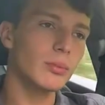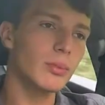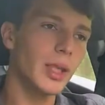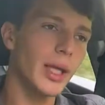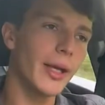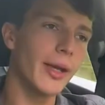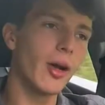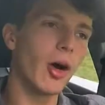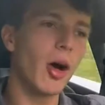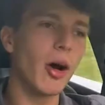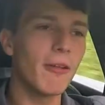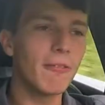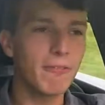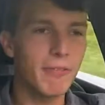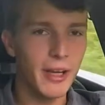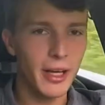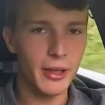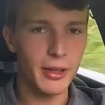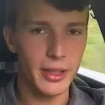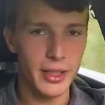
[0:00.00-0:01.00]
in all
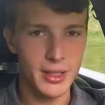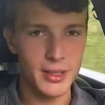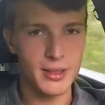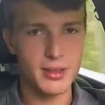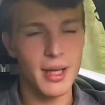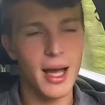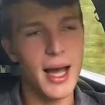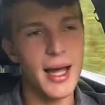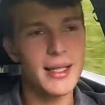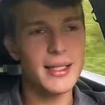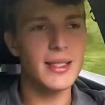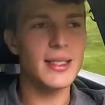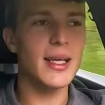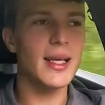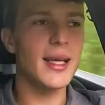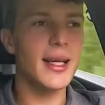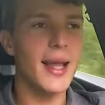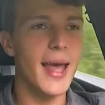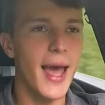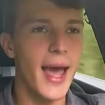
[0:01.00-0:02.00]
fairness, I
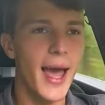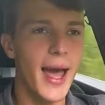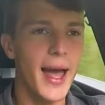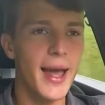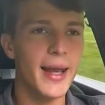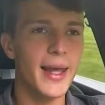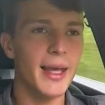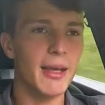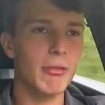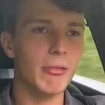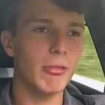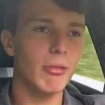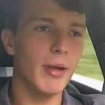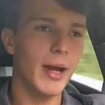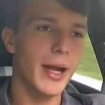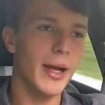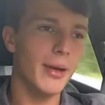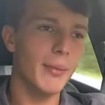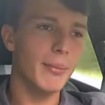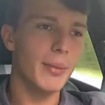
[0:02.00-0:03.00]
did add a
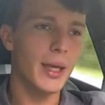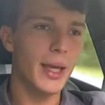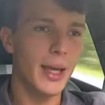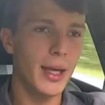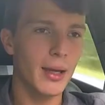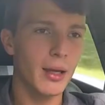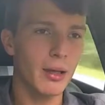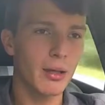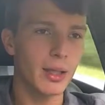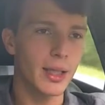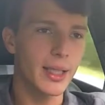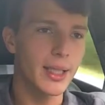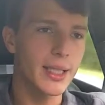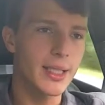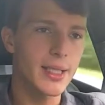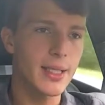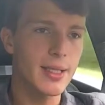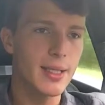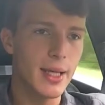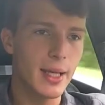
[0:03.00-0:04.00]
ram air
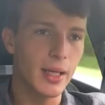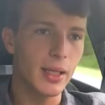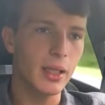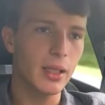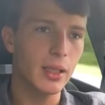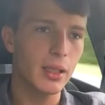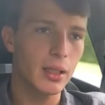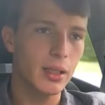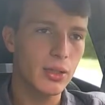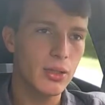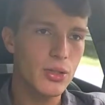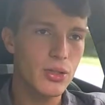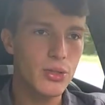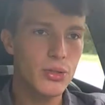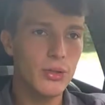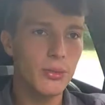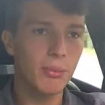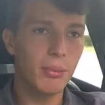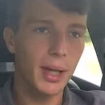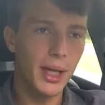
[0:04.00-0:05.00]
intake
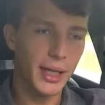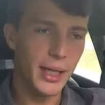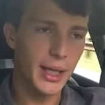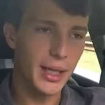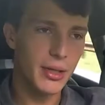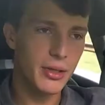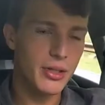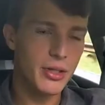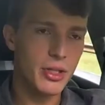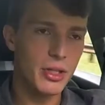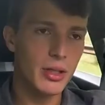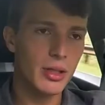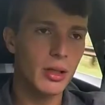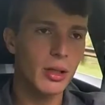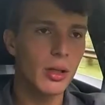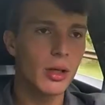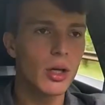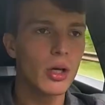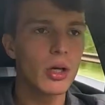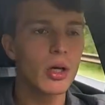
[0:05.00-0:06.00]
to my engine,
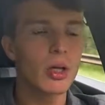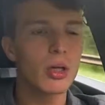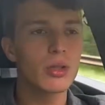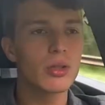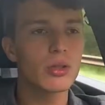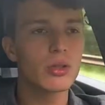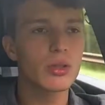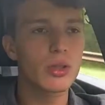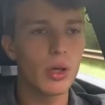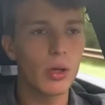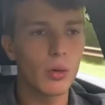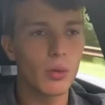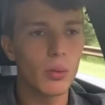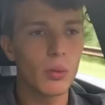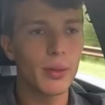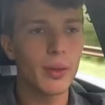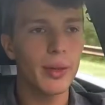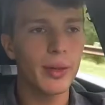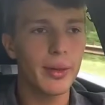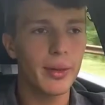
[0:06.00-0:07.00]
so
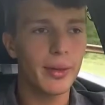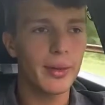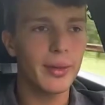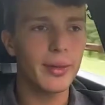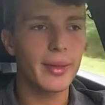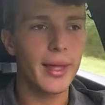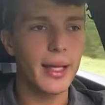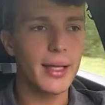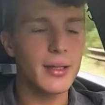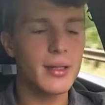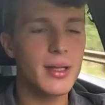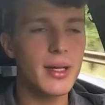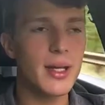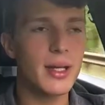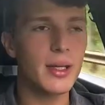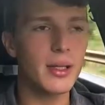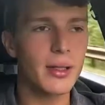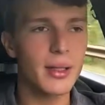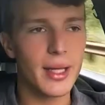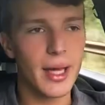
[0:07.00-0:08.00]
that
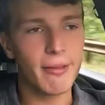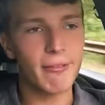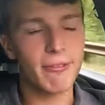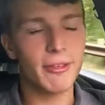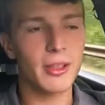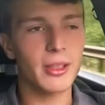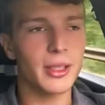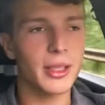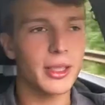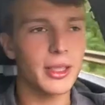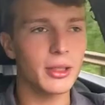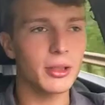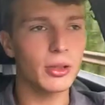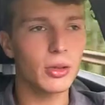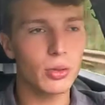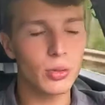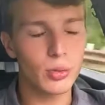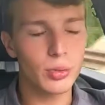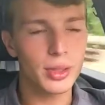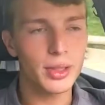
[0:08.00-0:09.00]
did definitely
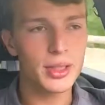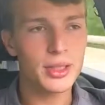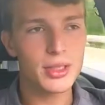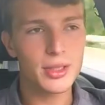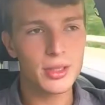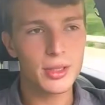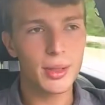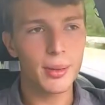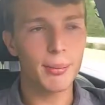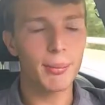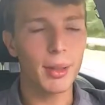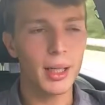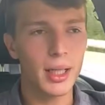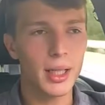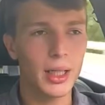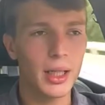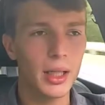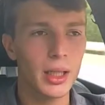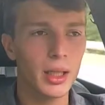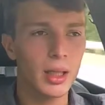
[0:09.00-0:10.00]
increase
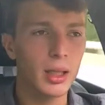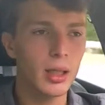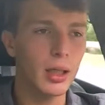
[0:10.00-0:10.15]
my